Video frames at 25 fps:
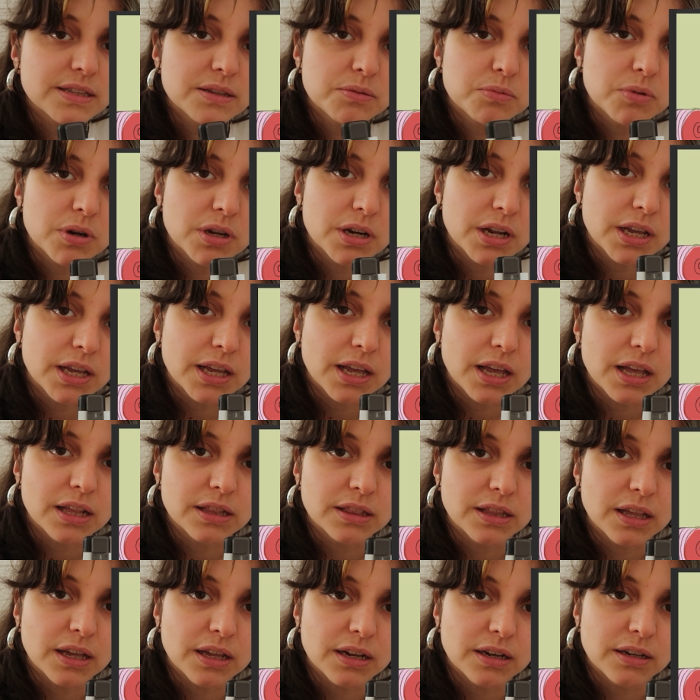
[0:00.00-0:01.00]
the one I
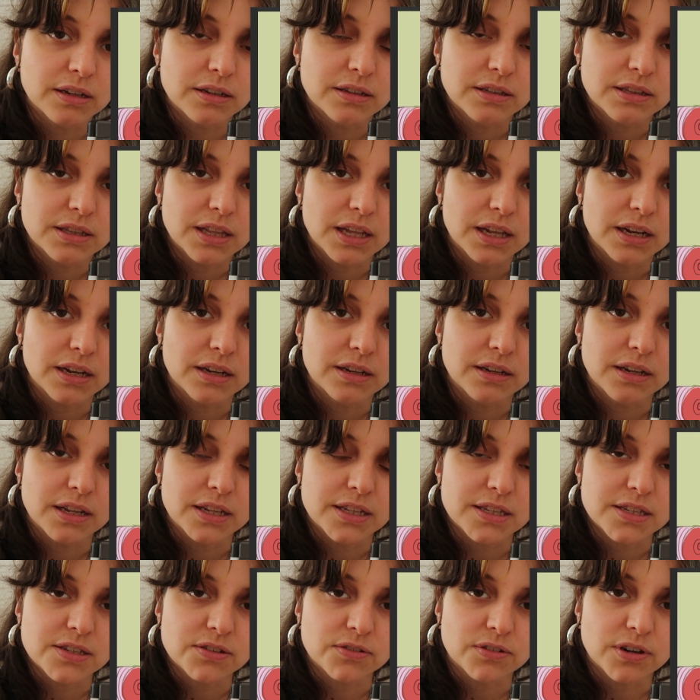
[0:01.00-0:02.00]
had that
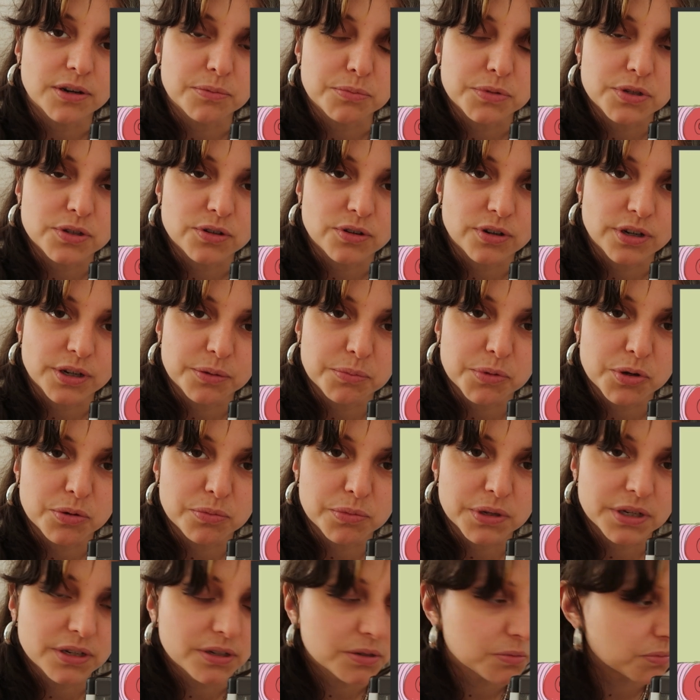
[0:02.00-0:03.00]
Instagram story
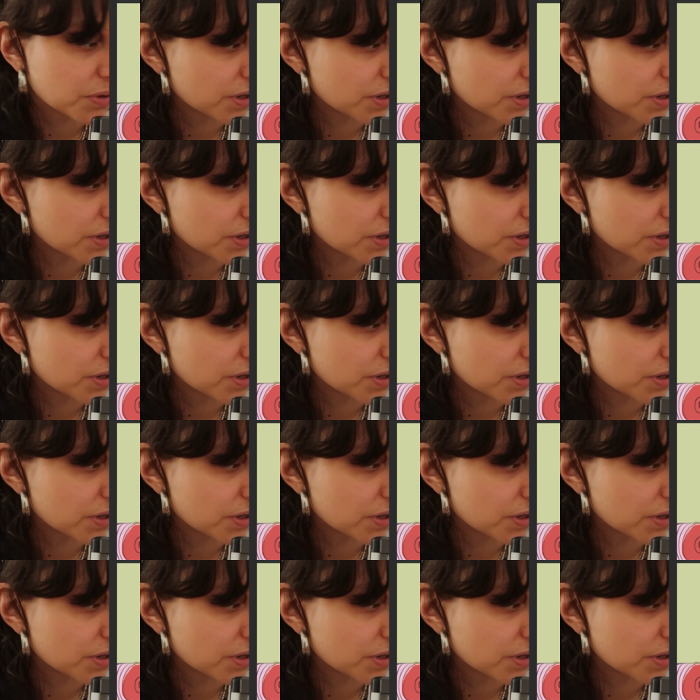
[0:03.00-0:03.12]
moment